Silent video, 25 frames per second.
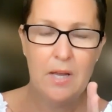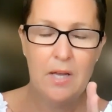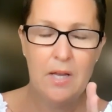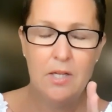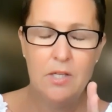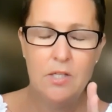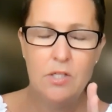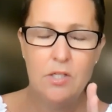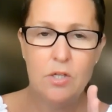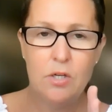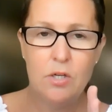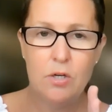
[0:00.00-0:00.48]

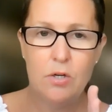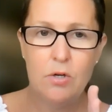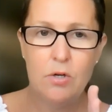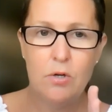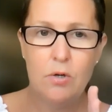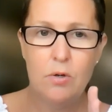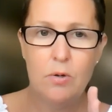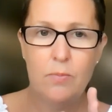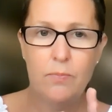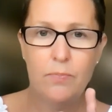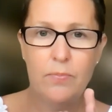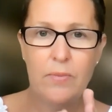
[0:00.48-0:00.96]

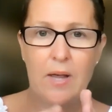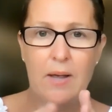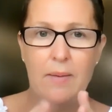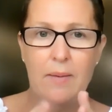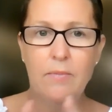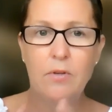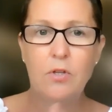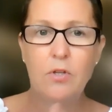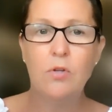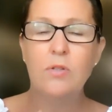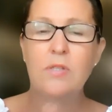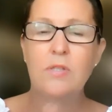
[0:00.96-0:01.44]
So
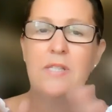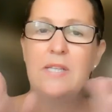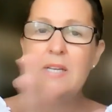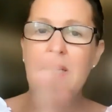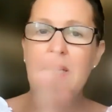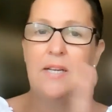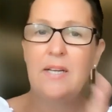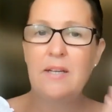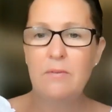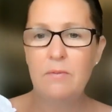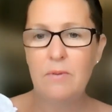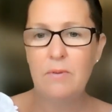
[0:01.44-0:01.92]
you'll
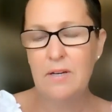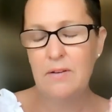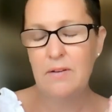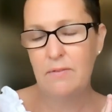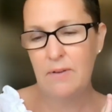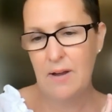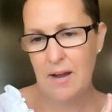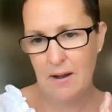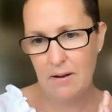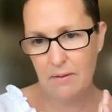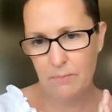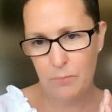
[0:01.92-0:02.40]
see in one of
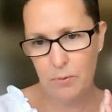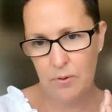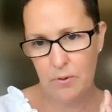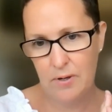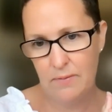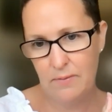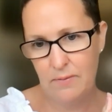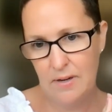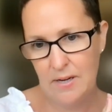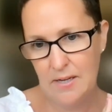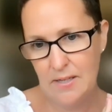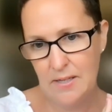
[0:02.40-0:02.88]
our
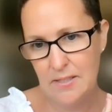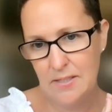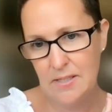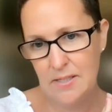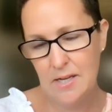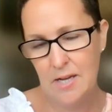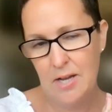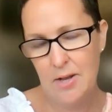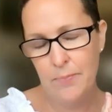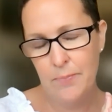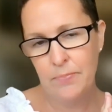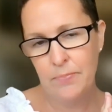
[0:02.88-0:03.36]
previous
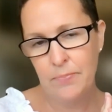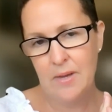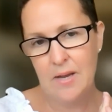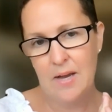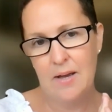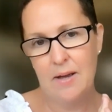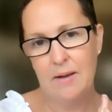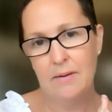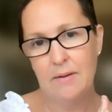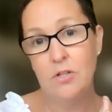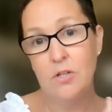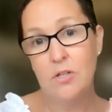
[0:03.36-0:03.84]

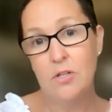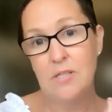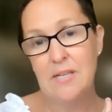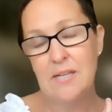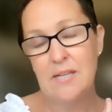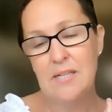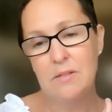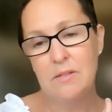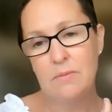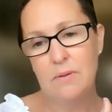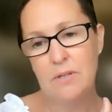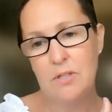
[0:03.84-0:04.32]

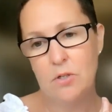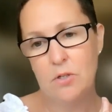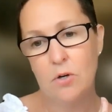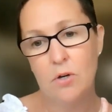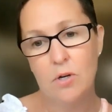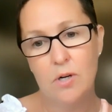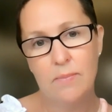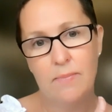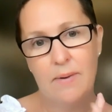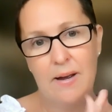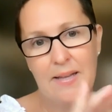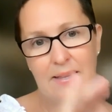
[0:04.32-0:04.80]
newsletters, we talk
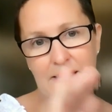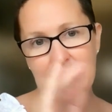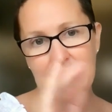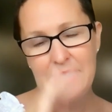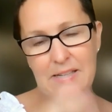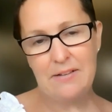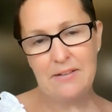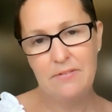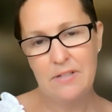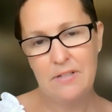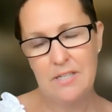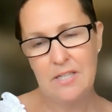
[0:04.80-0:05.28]
about the
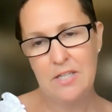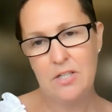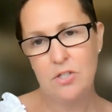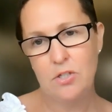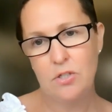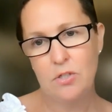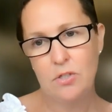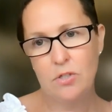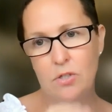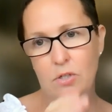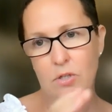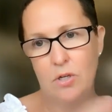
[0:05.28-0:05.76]
7
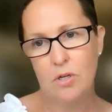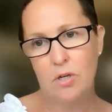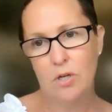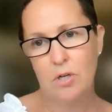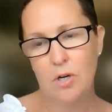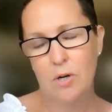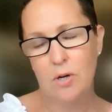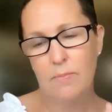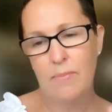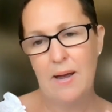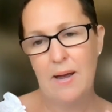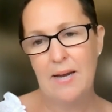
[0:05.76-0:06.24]
tissues, so you can
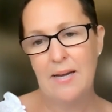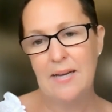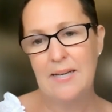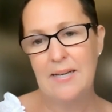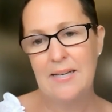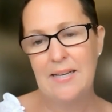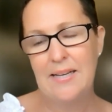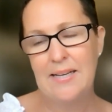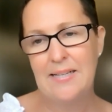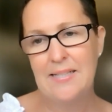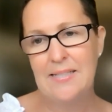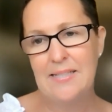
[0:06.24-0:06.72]
go back and
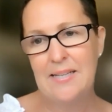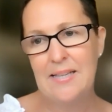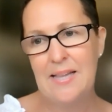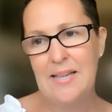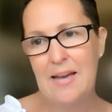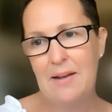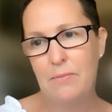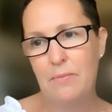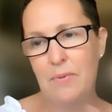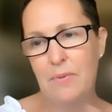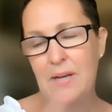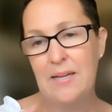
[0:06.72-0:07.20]
link to that,
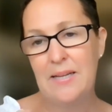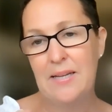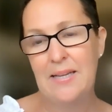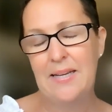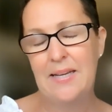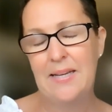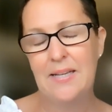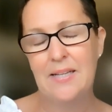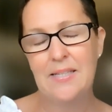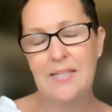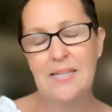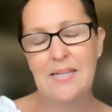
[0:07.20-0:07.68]
and we can
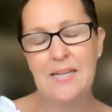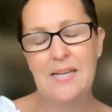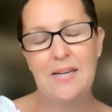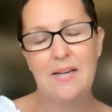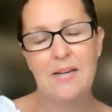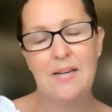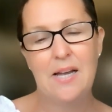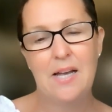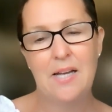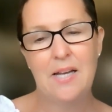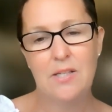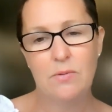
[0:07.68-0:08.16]
link it to
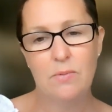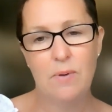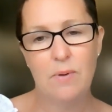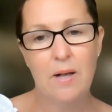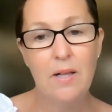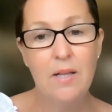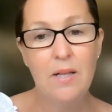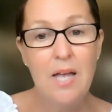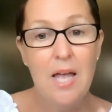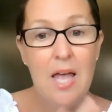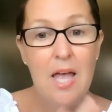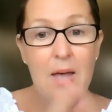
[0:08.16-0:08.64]
here as
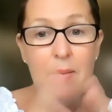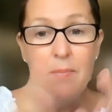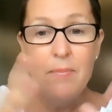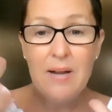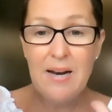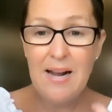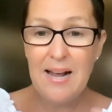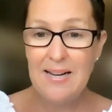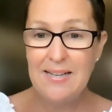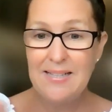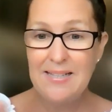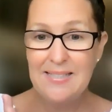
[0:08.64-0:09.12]
well.
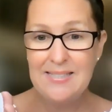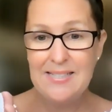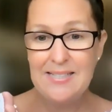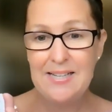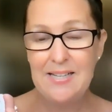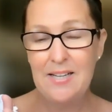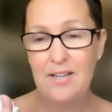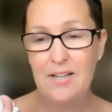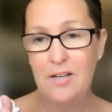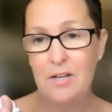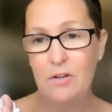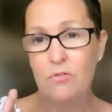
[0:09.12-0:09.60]
But
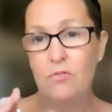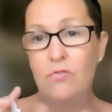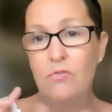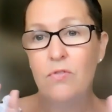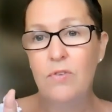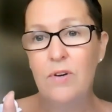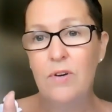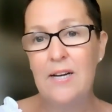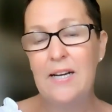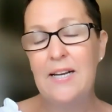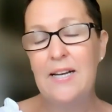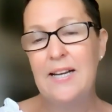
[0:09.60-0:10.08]

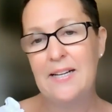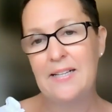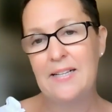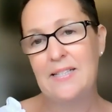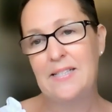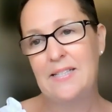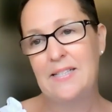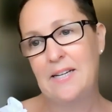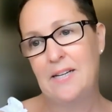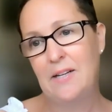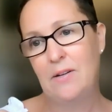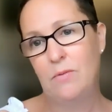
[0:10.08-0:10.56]
really
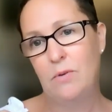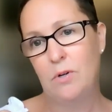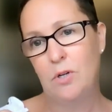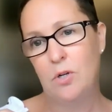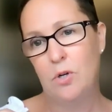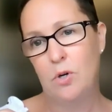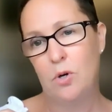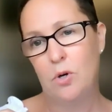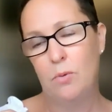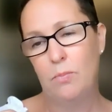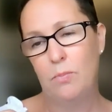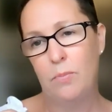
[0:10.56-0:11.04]
understanding what
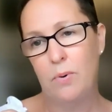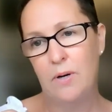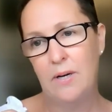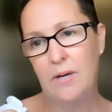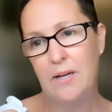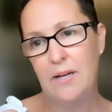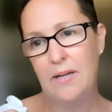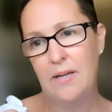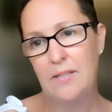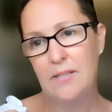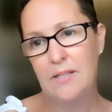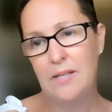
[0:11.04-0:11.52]
your
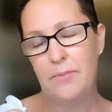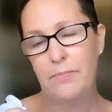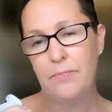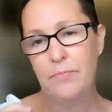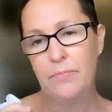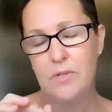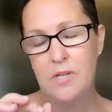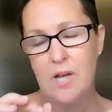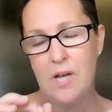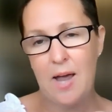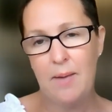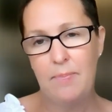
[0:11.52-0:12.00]
body's
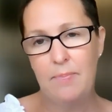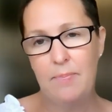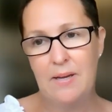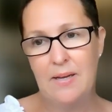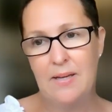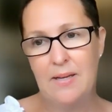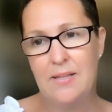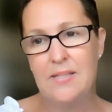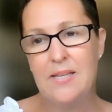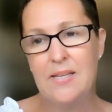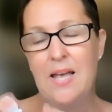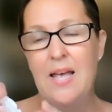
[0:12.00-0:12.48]
type
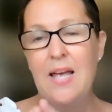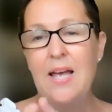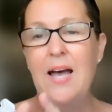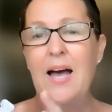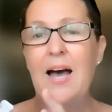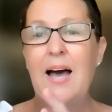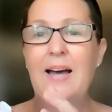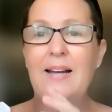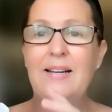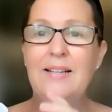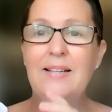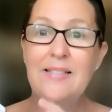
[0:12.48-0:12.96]
is,
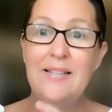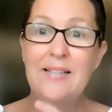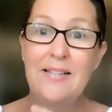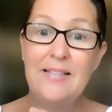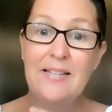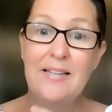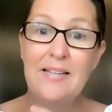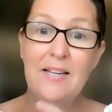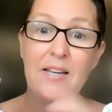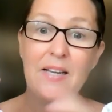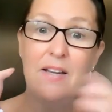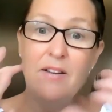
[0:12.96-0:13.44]
understanding
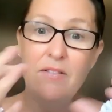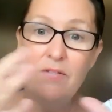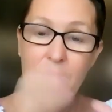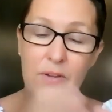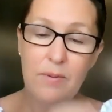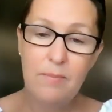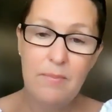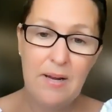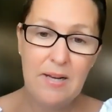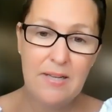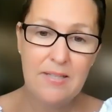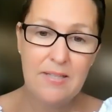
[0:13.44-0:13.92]
the
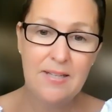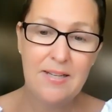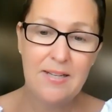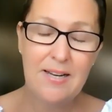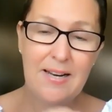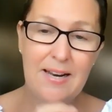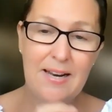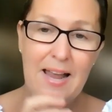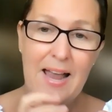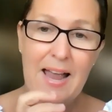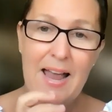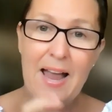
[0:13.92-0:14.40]
inflammation
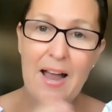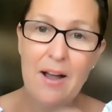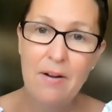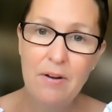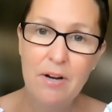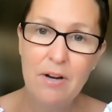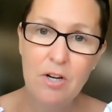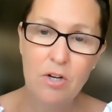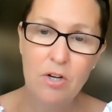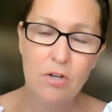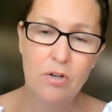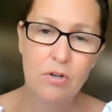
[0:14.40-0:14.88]
and how
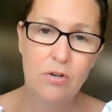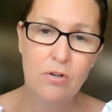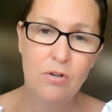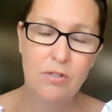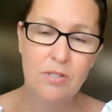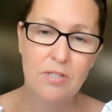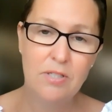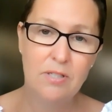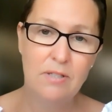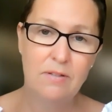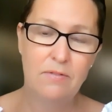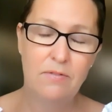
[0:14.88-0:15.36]
it got
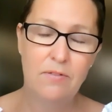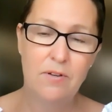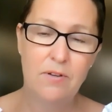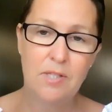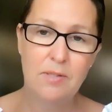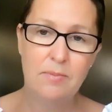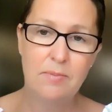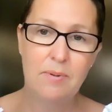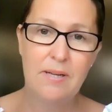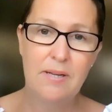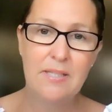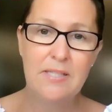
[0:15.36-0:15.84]
caused in the
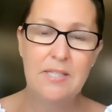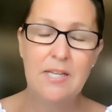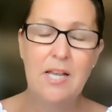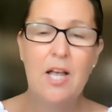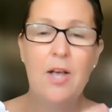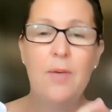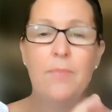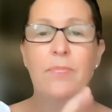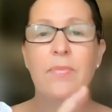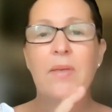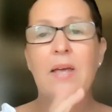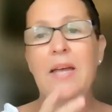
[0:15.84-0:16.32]
first place,
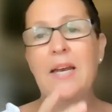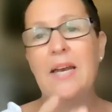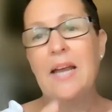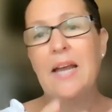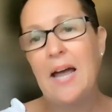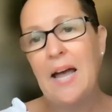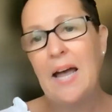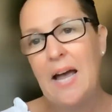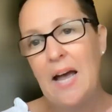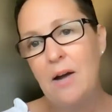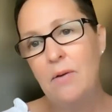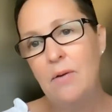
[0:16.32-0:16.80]
and
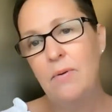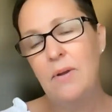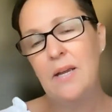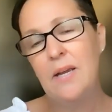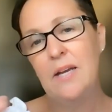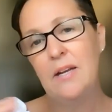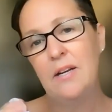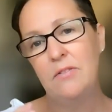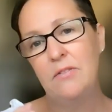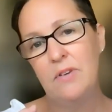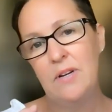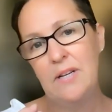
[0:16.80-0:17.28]
how we
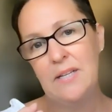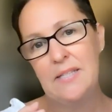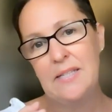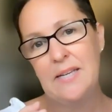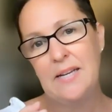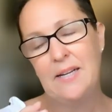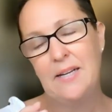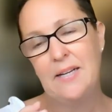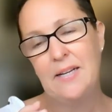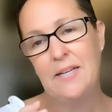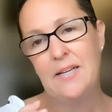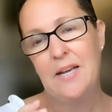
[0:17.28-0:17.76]
can reset
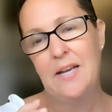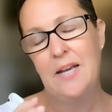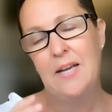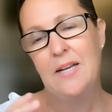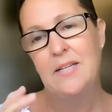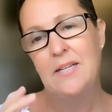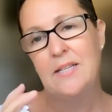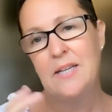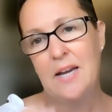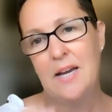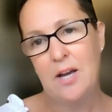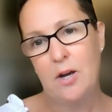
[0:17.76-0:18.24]
it
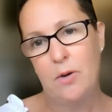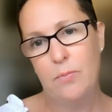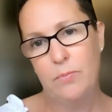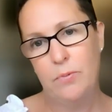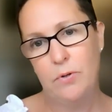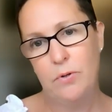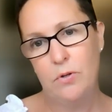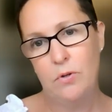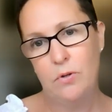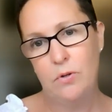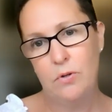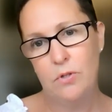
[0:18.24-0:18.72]
to help
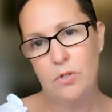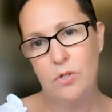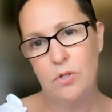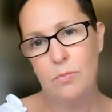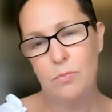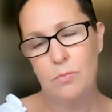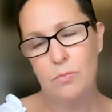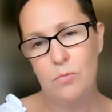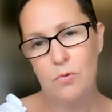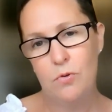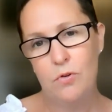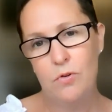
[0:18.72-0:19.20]
you to
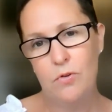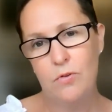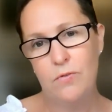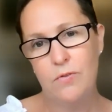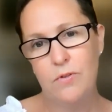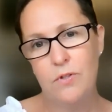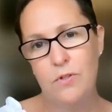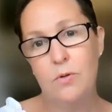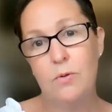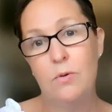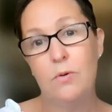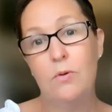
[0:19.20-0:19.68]
move
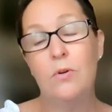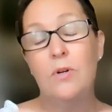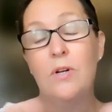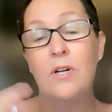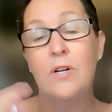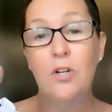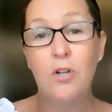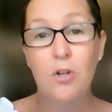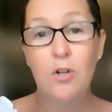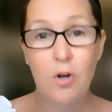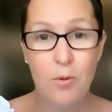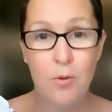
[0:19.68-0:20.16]
to
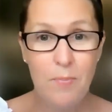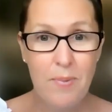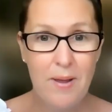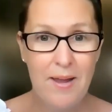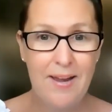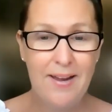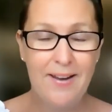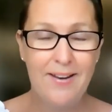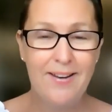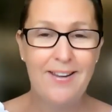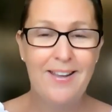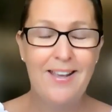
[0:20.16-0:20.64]
no
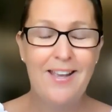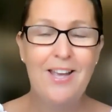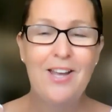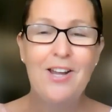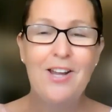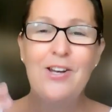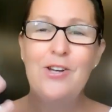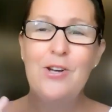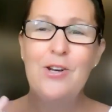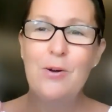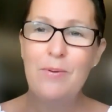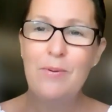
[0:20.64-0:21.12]
pain,
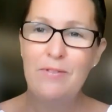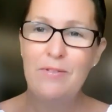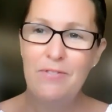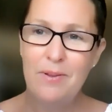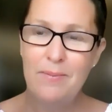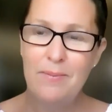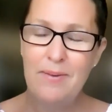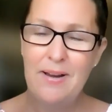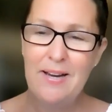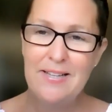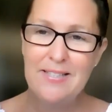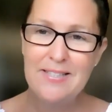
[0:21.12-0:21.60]
no
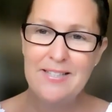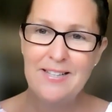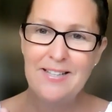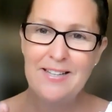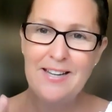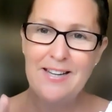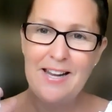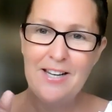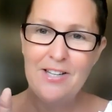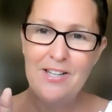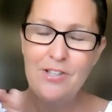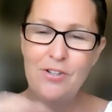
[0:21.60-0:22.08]
inflammation,
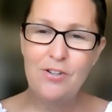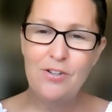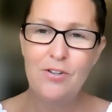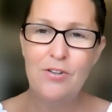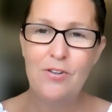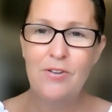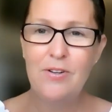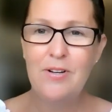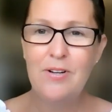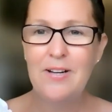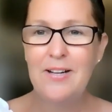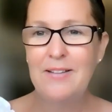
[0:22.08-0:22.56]
and
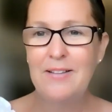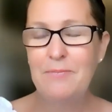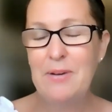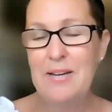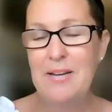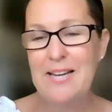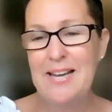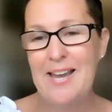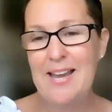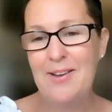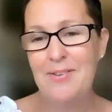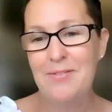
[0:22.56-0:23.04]
you
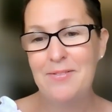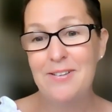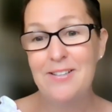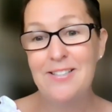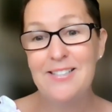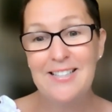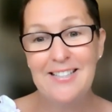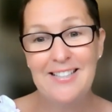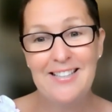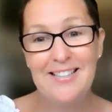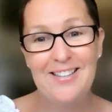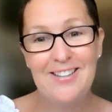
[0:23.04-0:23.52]
being able
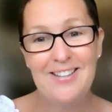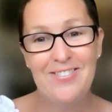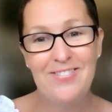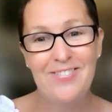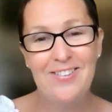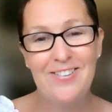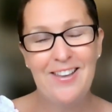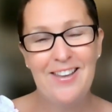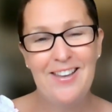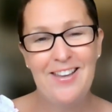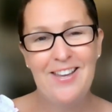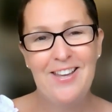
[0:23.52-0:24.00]
to live
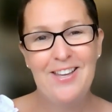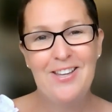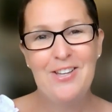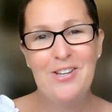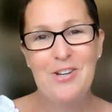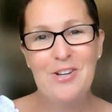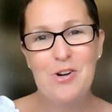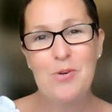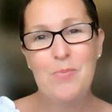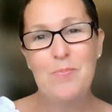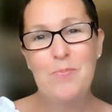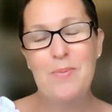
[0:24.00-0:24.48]

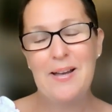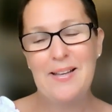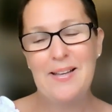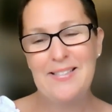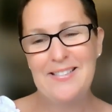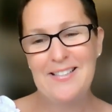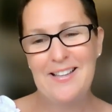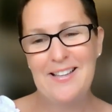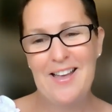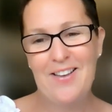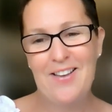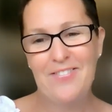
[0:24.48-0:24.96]
your
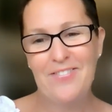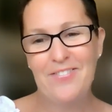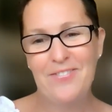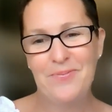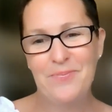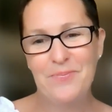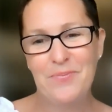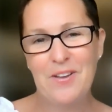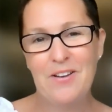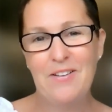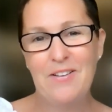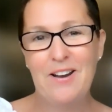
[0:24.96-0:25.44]
best life.
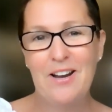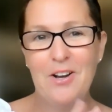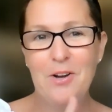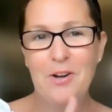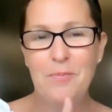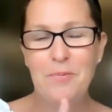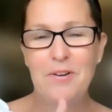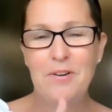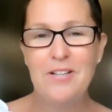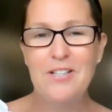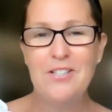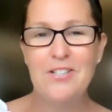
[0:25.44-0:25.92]
All right,
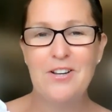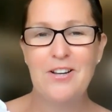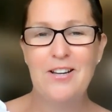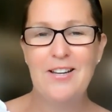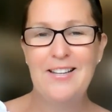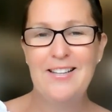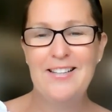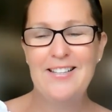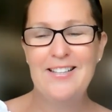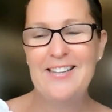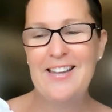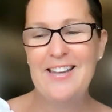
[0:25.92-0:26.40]
hope you enjoy.
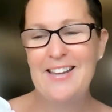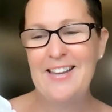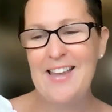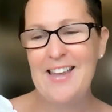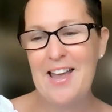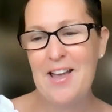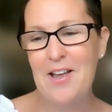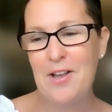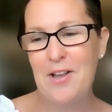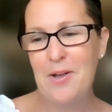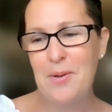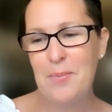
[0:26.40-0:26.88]
Take care.